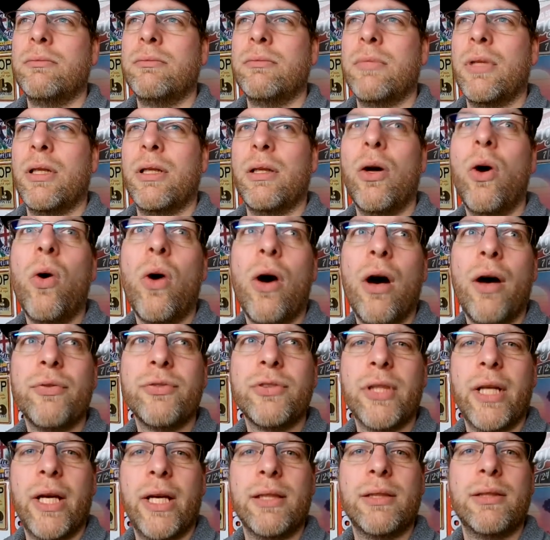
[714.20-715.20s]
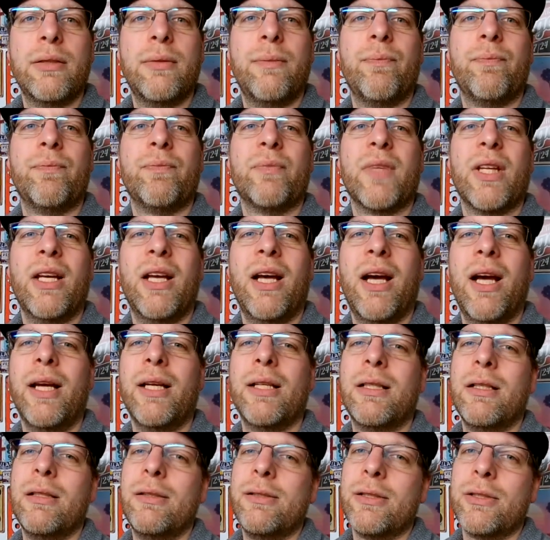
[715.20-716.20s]
low offset. Yeah,
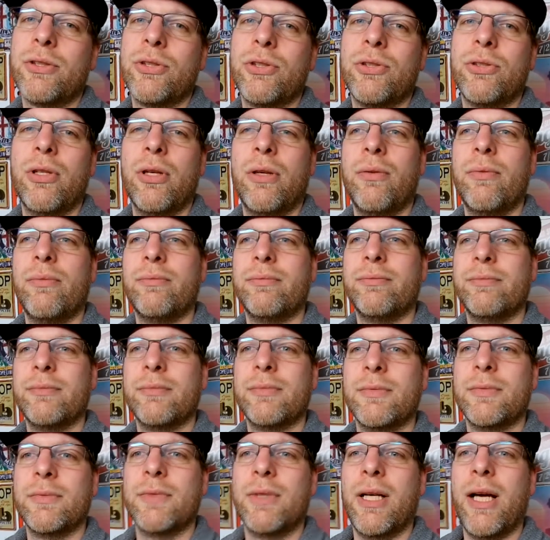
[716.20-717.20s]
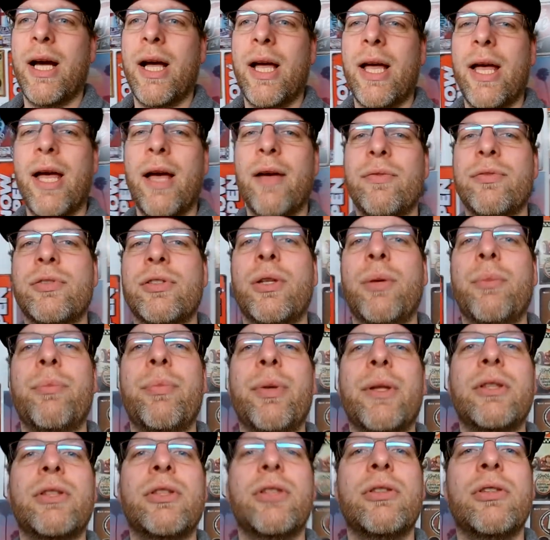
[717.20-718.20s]
it looks. I have some
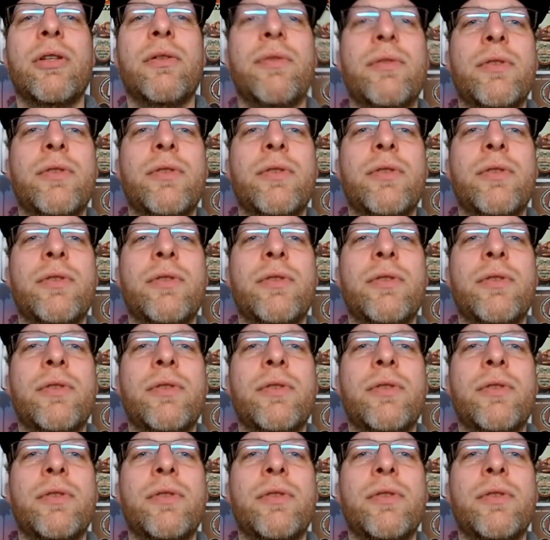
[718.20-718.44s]
pictures of